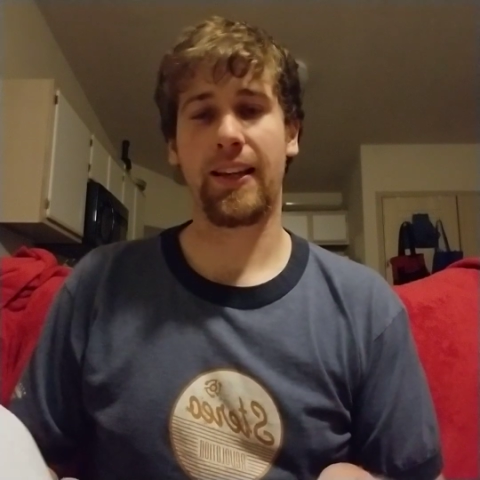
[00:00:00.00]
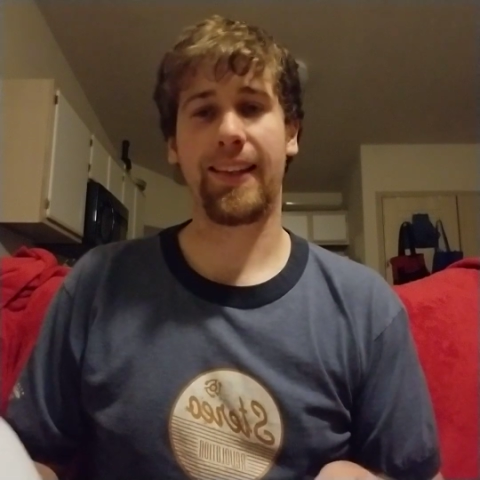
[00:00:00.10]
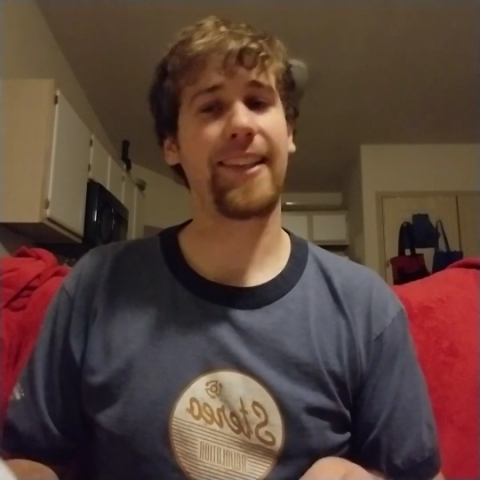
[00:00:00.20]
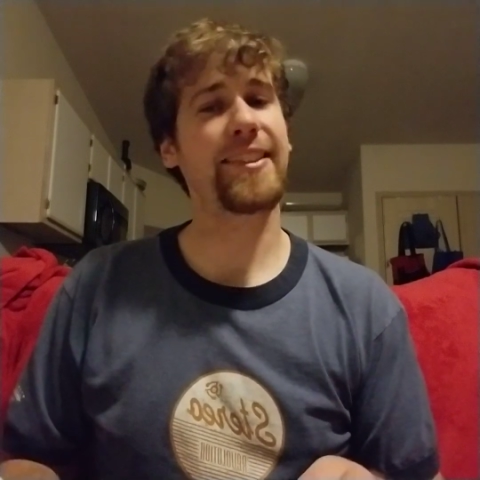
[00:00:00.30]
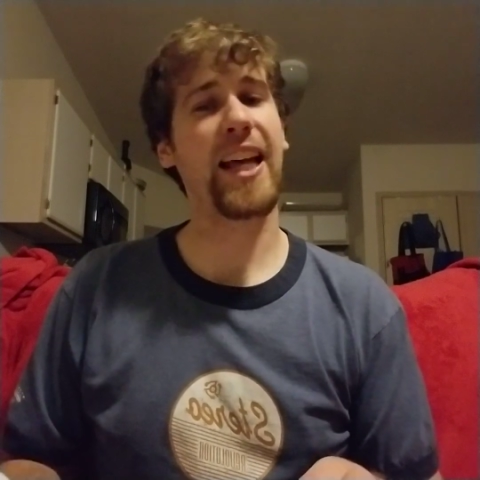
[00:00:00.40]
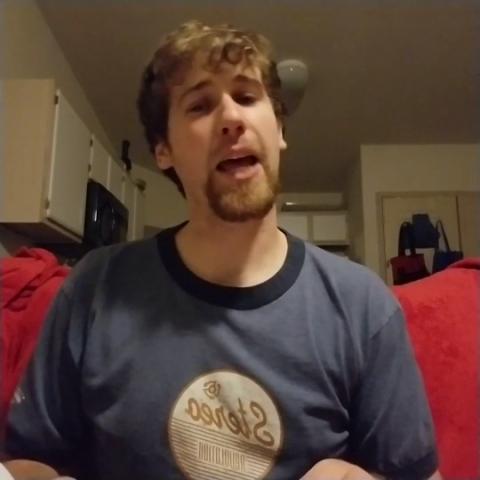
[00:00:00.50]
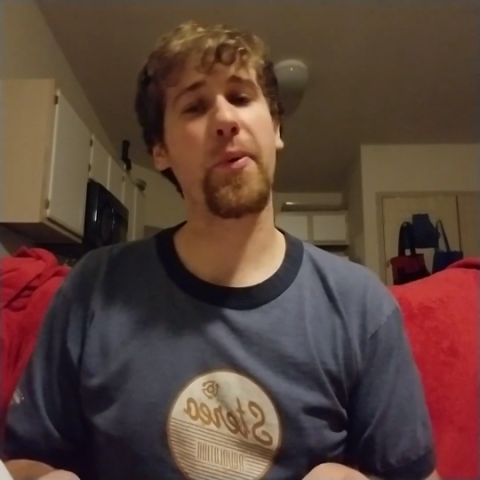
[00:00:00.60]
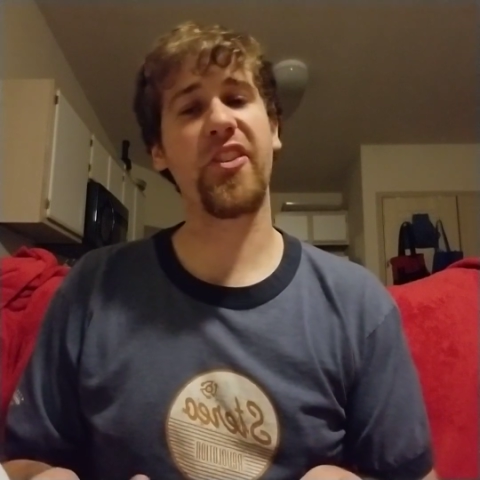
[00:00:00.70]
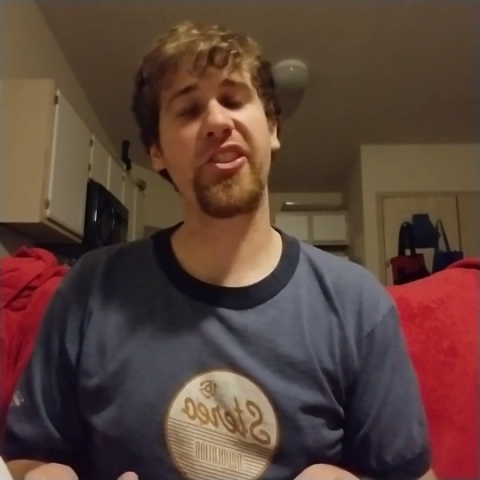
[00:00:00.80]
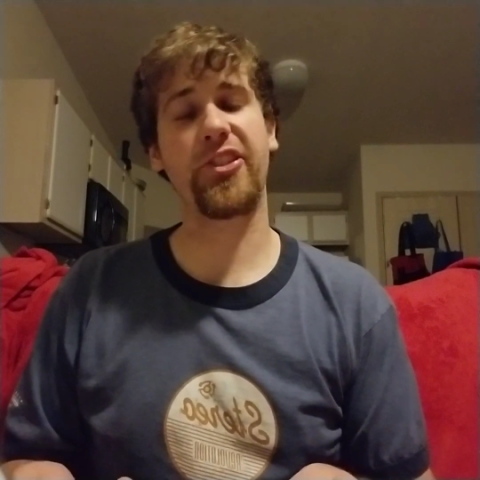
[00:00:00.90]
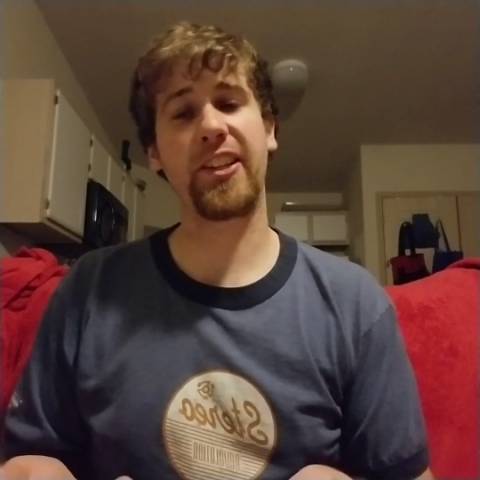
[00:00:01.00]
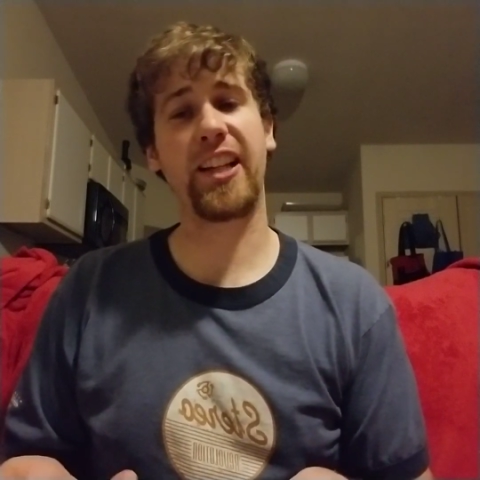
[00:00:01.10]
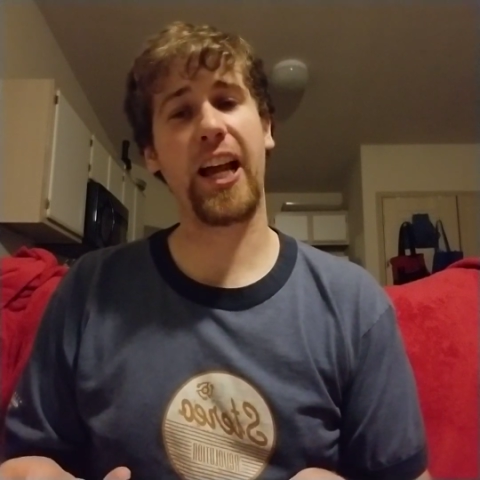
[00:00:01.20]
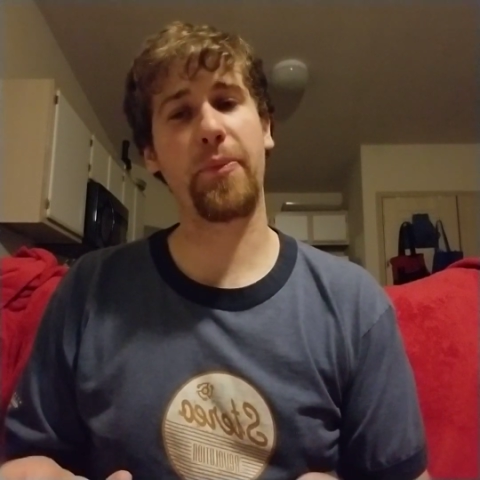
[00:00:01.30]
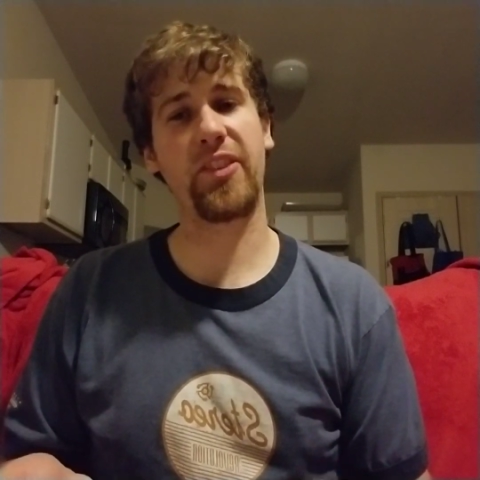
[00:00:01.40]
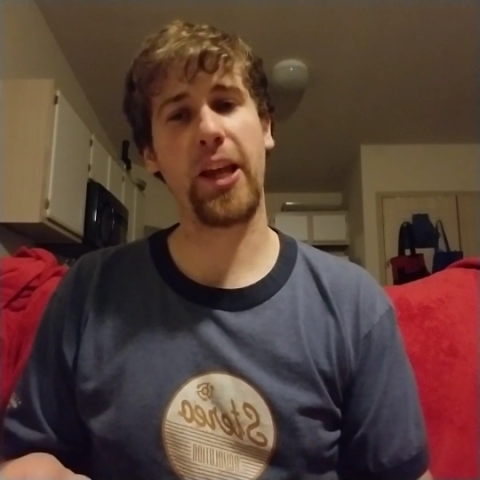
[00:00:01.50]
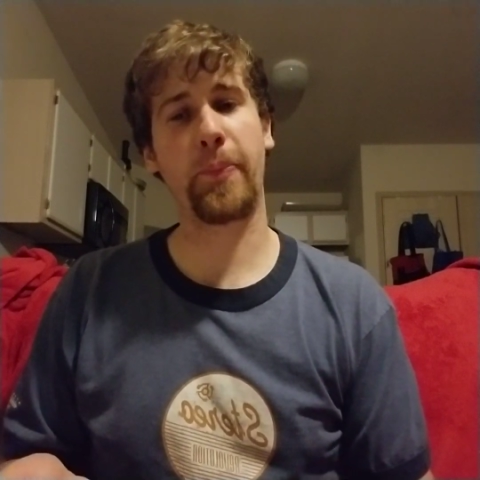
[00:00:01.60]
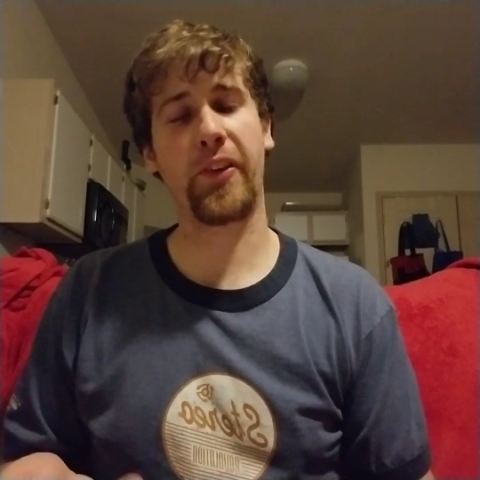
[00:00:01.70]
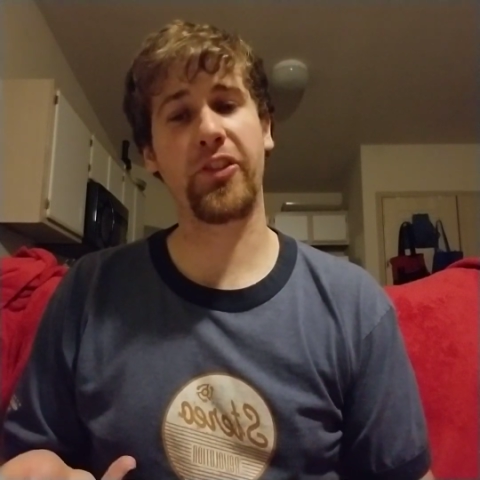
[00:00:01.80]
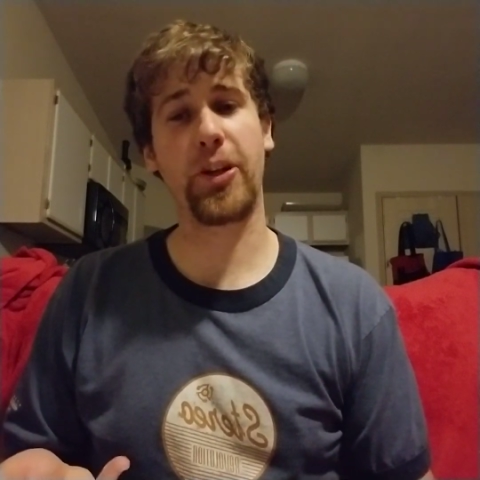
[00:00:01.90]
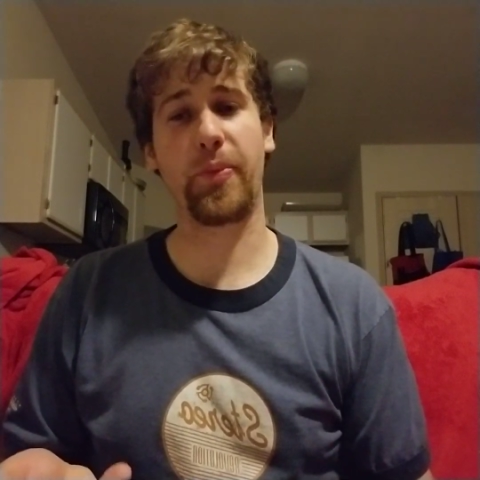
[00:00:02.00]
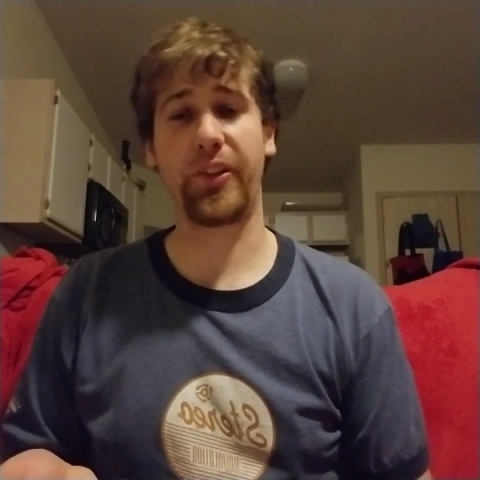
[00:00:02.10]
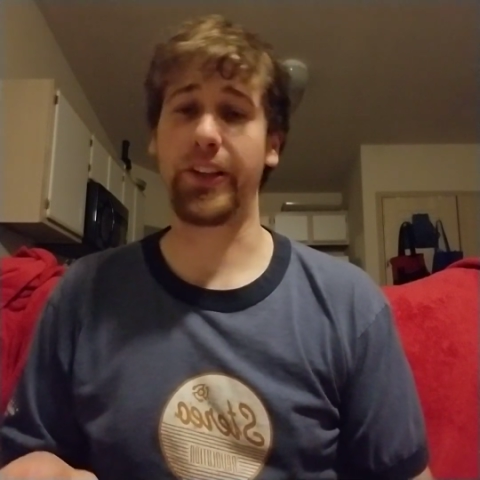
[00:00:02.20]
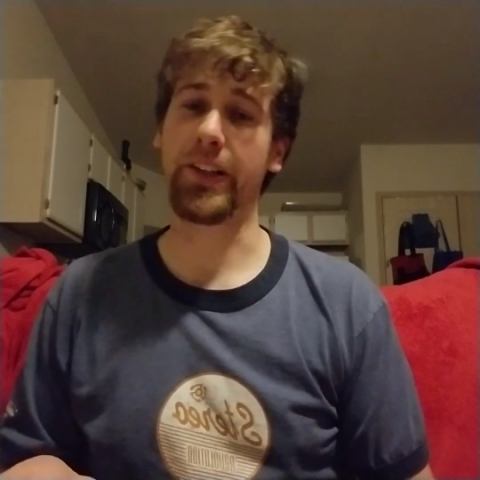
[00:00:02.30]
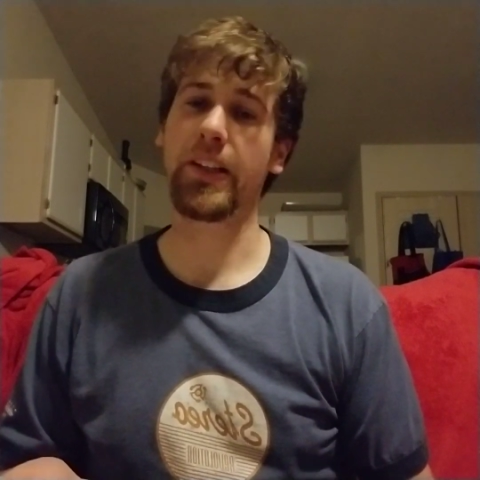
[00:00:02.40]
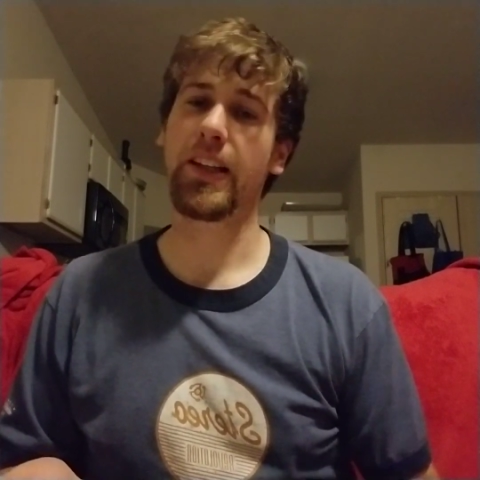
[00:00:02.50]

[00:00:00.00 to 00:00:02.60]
Last time we reached the time skip of Shippuden, and